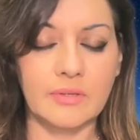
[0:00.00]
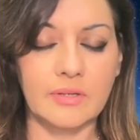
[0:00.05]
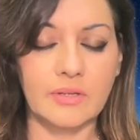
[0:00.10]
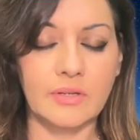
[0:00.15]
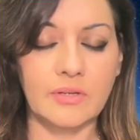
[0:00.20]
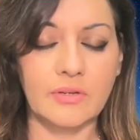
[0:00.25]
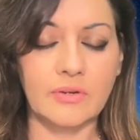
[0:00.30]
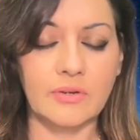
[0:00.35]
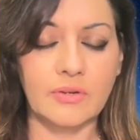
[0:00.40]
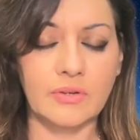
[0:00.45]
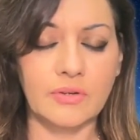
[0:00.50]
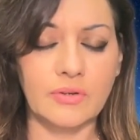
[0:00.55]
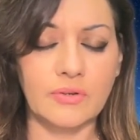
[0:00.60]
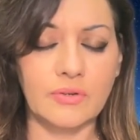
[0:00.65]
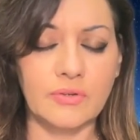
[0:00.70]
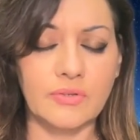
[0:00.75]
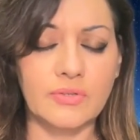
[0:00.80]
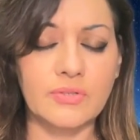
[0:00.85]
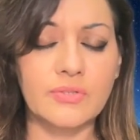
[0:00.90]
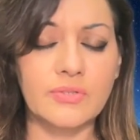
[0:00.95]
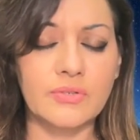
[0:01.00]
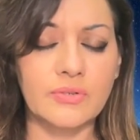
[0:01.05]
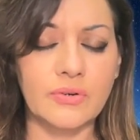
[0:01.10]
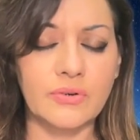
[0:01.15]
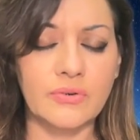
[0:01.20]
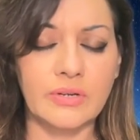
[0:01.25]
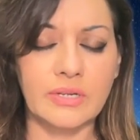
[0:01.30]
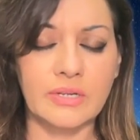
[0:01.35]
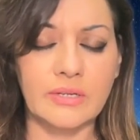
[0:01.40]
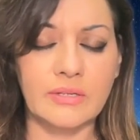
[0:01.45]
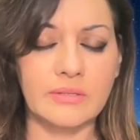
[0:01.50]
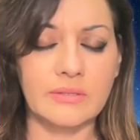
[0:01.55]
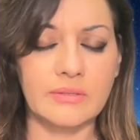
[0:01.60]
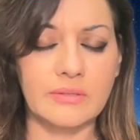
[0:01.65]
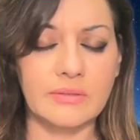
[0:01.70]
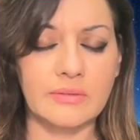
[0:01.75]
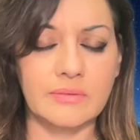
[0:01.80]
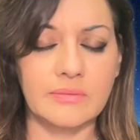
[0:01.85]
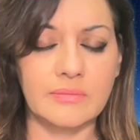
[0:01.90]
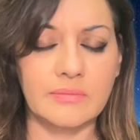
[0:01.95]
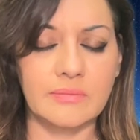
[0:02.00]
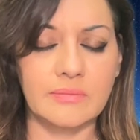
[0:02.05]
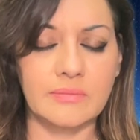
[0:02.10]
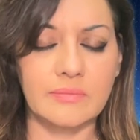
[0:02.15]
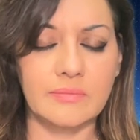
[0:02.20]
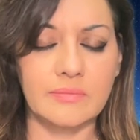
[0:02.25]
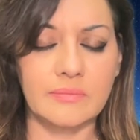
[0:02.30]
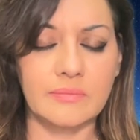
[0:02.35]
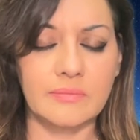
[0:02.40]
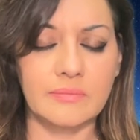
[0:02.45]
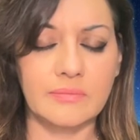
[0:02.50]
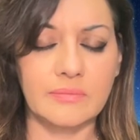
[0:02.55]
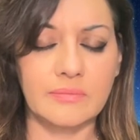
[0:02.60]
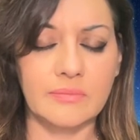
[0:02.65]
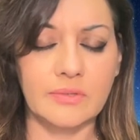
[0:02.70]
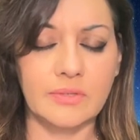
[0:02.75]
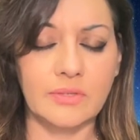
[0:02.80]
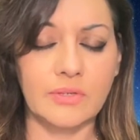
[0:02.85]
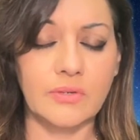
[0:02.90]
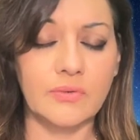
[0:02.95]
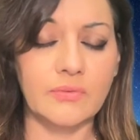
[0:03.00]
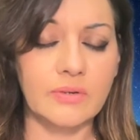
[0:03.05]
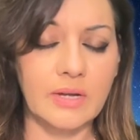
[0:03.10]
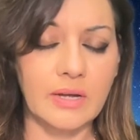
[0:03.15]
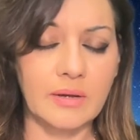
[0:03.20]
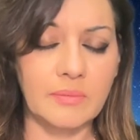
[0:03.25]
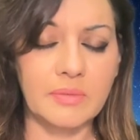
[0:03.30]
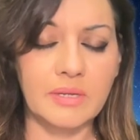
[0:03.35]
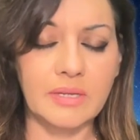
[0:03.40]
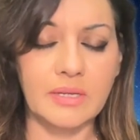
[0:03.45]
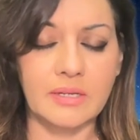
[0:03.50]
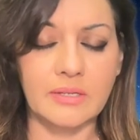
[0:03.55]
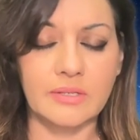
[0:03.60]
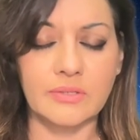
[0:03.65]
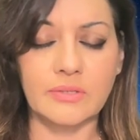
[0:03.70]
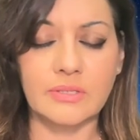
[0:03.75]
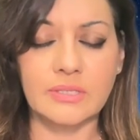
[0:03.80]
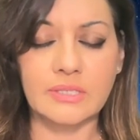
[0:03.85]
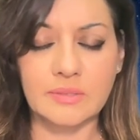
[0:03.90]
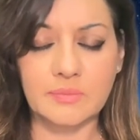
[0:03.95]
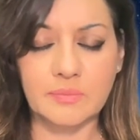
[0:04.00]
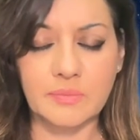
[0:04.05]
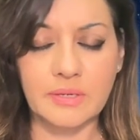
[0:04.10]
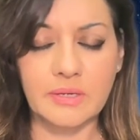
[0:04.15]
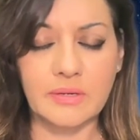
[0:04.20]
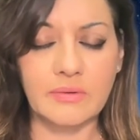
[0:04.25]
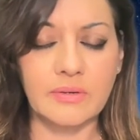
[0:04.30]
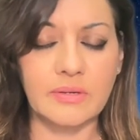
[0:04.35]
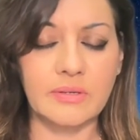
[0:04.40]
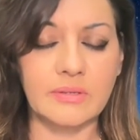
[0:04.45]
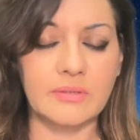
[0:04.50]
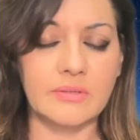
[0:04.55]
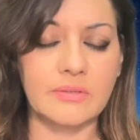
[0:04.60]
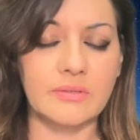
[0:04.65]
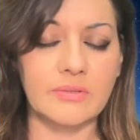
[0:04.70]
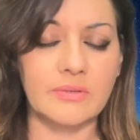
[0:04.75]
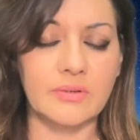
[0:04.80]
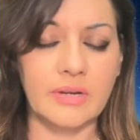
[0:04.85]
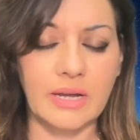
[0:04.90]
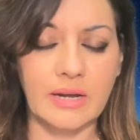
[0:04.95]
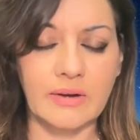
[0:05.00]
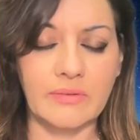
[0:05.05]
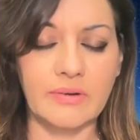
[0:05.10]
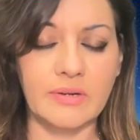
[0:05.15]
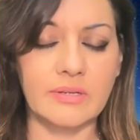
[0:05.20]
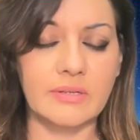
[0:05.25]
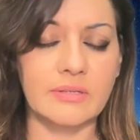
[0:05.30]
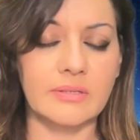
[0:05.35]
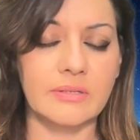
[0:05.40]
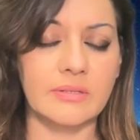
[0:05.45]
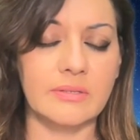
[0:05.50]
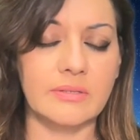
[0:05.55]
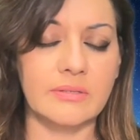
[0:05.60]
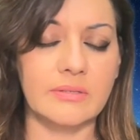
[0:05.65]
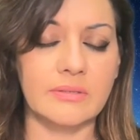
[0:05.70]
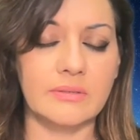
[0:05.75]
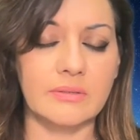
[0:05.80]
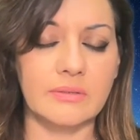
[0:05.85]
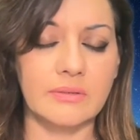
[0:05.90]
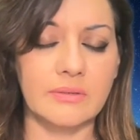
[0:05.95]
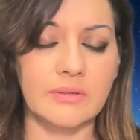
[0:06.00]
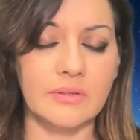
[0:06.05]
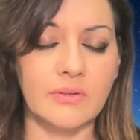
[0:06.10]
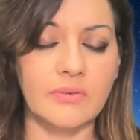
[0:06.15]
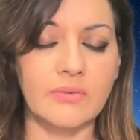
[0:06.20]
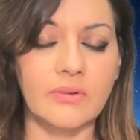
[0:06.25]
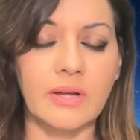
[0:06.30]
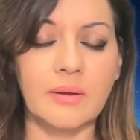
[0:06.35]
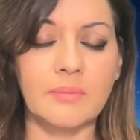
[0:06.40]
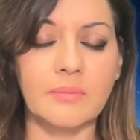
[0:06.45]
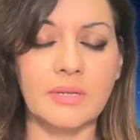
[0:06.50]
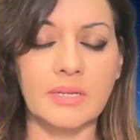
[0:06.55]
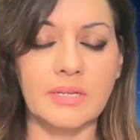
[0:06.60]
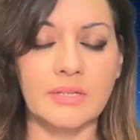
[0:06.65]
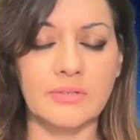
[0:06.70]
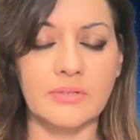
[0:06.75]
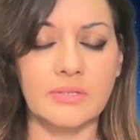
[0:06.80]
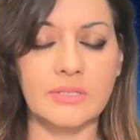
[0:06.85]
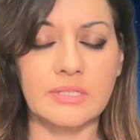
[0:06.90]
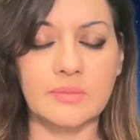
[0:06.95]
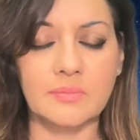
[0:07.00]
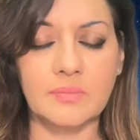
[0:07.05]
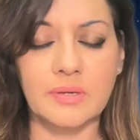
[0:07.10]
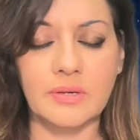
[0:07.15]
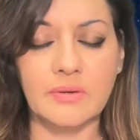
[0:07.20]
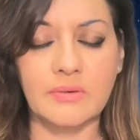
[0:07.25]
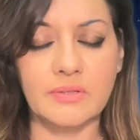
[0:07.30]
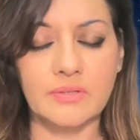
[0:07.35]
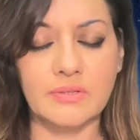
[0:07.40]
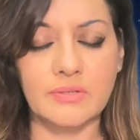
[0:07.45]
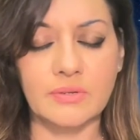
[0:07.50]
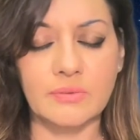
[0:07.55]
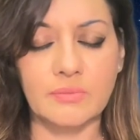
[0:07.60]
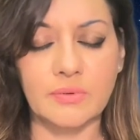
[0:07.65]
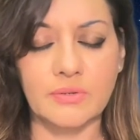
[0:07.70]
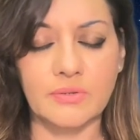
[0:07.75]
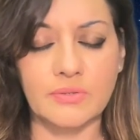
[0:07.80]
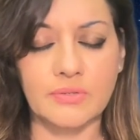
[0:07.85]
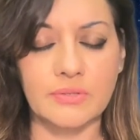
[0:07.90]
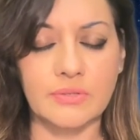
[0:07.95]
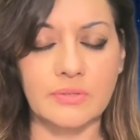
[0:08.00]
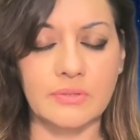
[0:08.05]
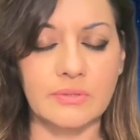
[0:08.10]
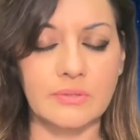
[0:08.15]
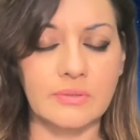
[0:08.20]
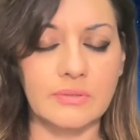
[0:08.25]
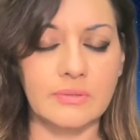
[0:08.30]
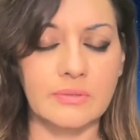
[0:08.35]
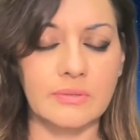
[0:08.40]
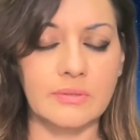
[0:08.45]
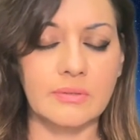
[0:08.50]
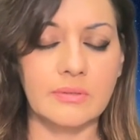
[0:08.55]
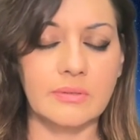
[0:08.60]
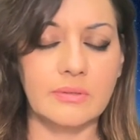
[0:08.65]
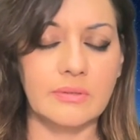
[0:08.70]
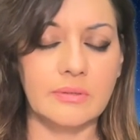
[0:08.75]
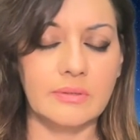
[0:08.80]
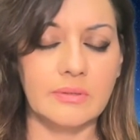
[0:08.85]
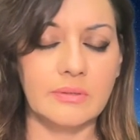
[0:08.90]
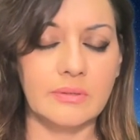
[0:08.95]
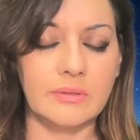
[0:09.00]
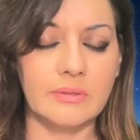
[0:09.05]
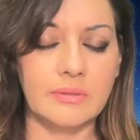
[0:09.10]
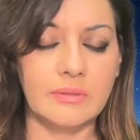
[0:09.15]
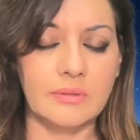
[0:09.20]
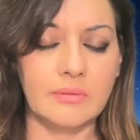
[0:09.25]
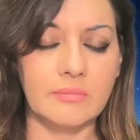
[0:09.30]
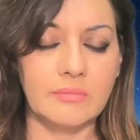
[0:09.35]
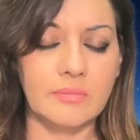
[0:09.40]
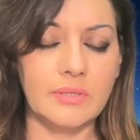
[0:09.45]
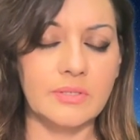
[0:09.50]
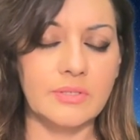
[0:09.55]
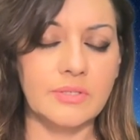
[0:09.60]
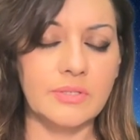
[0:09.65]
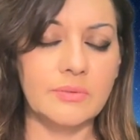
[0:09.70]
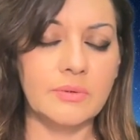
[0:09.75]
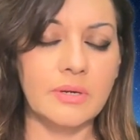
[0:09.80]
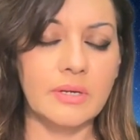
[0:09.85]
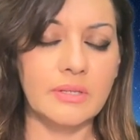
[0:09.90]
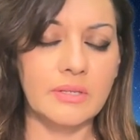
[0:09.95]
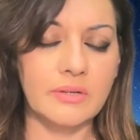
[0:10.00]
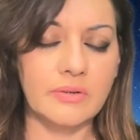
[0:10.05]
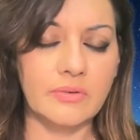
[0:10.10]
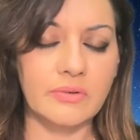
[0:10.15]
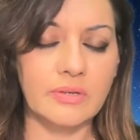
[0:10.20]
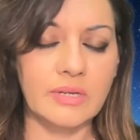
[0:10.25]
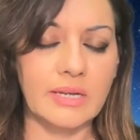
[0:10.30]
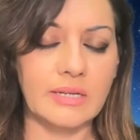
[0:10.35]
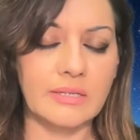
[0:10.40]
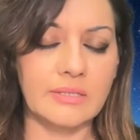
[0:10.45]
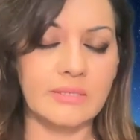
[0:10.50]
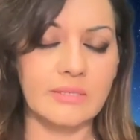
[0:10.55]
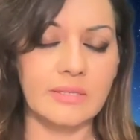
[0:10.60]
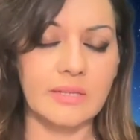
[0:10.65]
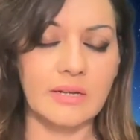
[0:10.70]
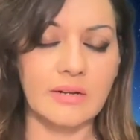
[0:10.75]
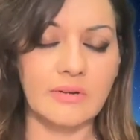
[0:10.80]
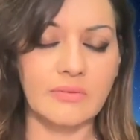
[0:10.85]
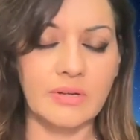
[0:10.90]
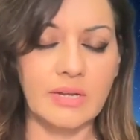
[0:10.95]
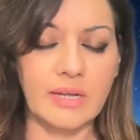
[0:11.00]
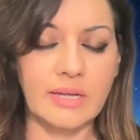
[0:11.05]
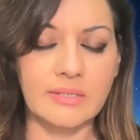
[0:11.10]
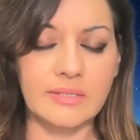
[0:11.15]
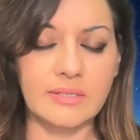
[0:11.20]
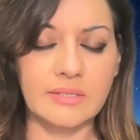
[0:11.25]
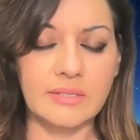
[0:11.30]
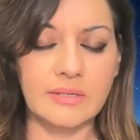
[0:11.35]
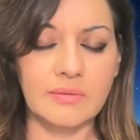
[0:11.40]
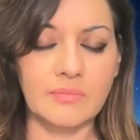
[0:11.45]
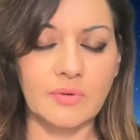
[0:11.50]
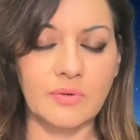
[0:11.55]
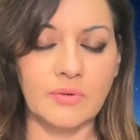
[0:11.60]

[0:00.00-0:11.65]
You're not your stories. You've come here to experience your characters. You've come here to experience your emotions. But you are the creator that created them